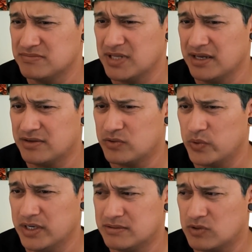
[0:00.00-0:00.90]
like
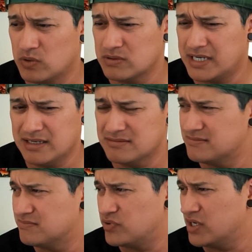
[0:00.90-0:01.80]
thread core count
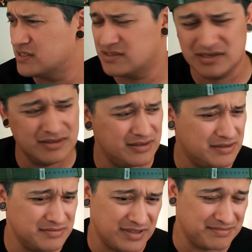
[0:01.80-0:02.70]
processor. You
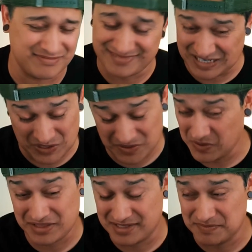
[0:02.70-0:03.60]
know, like I don't know
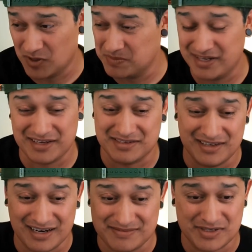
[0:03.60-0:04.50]
at this moment. Like I
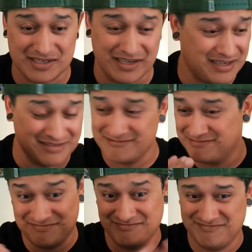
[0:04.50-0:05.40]
said, I just like
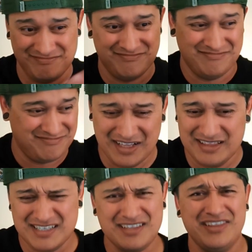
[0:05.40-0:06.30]

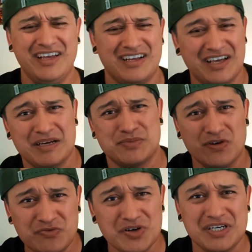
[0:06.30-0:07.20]
that's the thing. Like I'm so
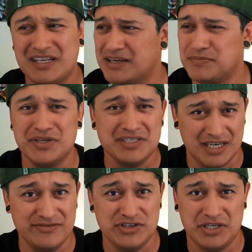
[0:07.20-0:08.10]
fucking like busy
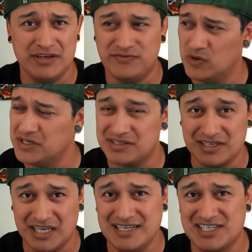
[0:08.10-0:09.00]
every day, focused on
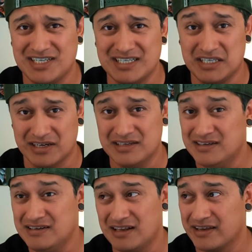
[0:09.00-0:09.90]
getting shit
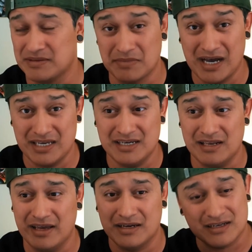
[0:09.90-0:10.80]
done. Like in my end,
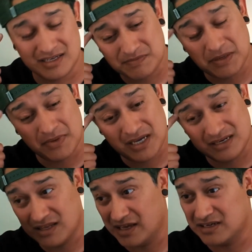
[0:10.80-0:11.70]
like I guess my
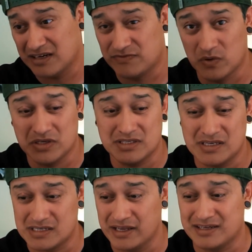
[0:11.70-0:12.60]
main like focus
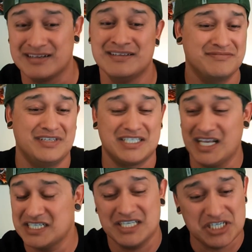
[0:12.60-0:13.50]
is like as
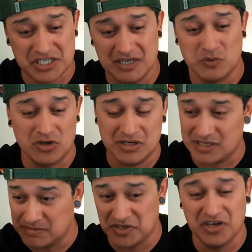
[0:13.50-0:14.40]
long as the shit works,
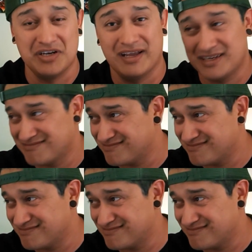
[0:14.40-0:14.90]
I'm good. Like